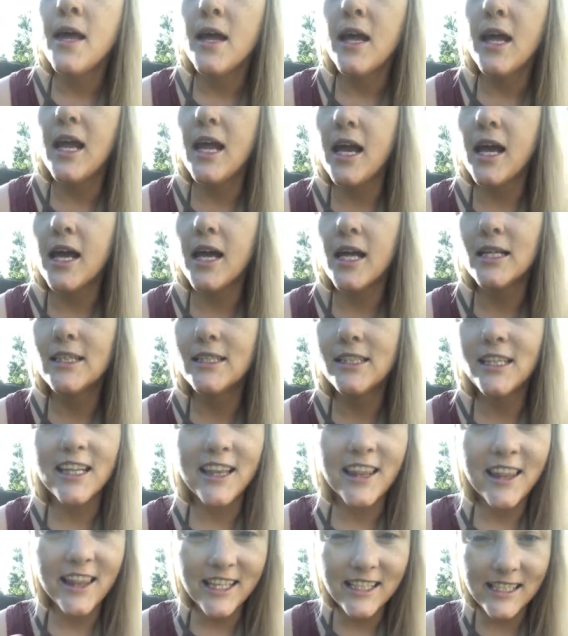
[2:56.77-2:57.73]
And
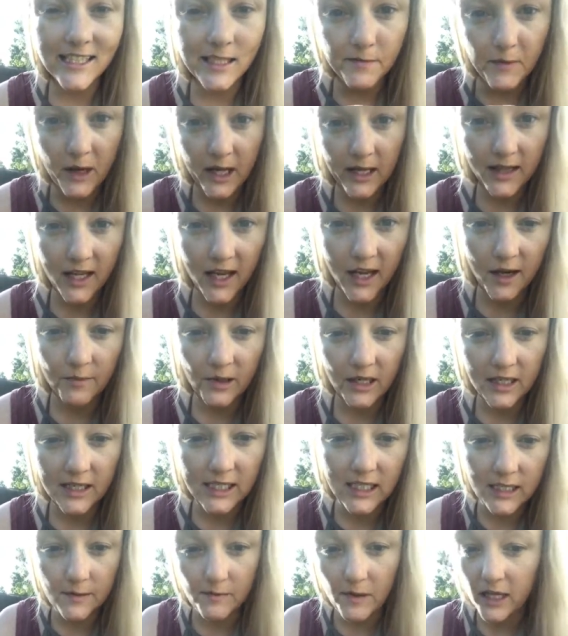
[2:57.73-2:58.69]
this month, I'm
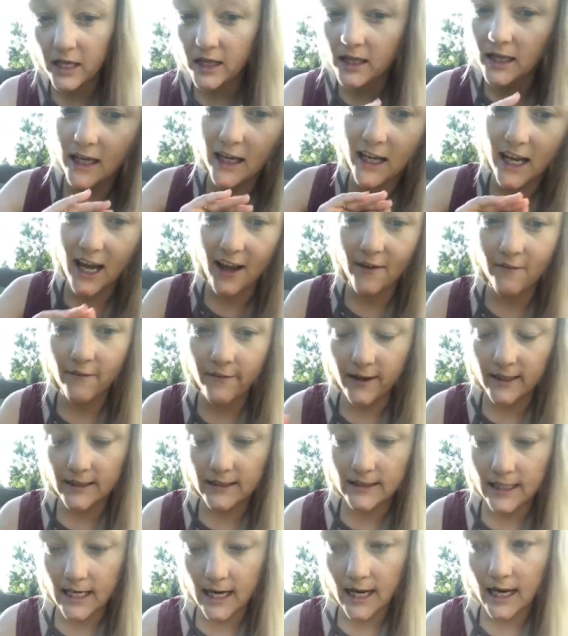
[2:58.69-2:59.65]
gonna spend like
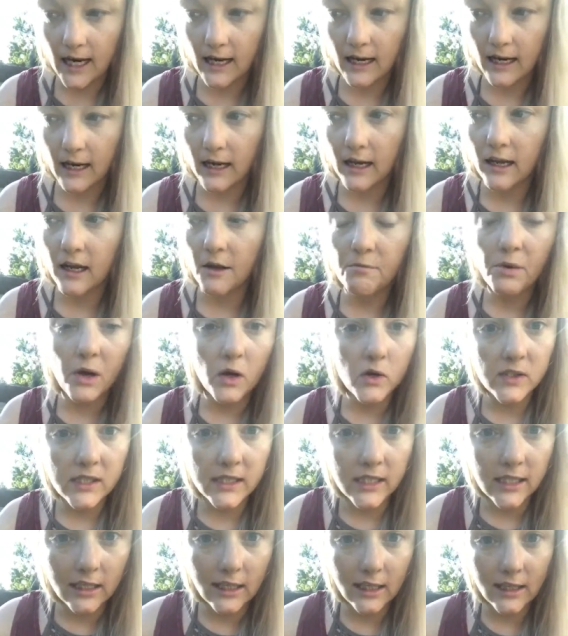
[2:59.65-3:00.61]
every day
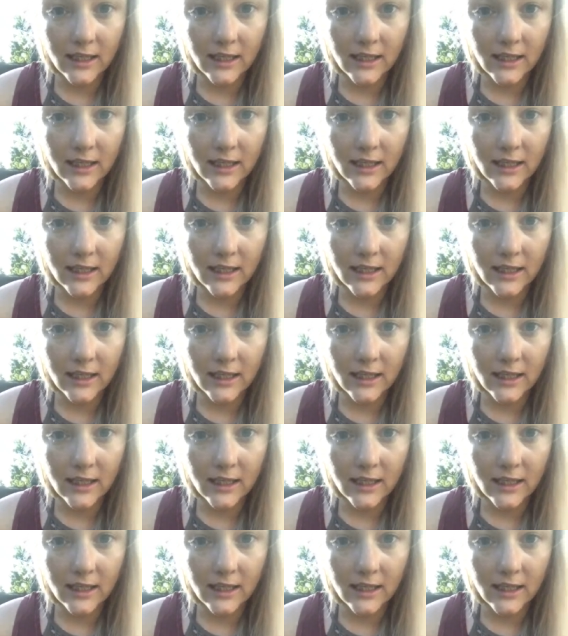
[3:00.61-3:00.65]
posting